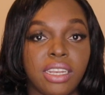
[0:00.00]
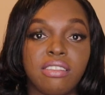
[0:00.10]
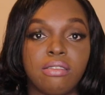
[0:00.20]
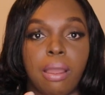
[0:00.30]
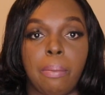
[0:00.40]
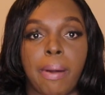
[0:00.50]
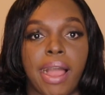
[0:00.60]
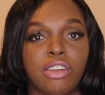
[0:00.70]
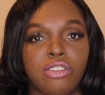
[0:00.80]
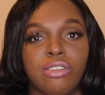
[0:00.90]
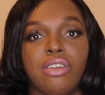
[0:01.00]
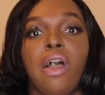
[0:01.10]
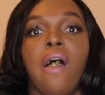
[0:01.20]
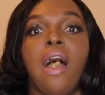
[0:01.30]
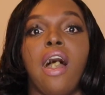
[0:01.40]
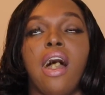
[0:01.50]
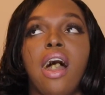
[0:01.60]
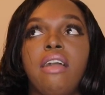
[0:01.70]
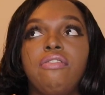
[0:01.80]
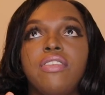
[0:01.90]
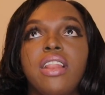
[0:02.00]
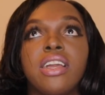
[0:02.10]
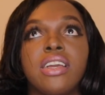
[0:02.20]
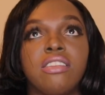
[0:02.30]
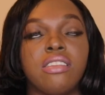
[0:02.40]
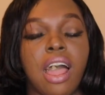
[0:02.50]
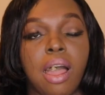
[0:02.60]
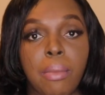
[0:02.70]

it. It's my passion. I feel like it's uh,